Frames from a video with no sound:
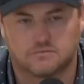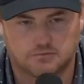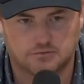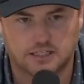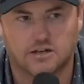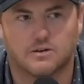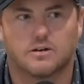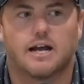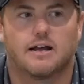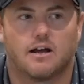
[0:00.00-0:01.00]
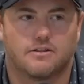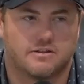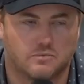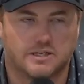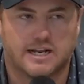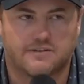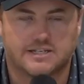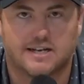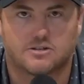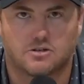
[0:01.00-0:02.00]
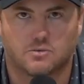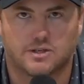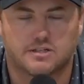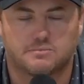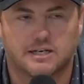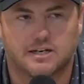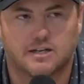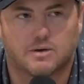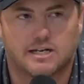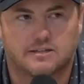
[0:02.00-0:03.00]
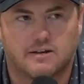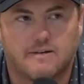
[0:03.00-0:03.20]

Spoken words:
We didn't have a tester with us, but otherwise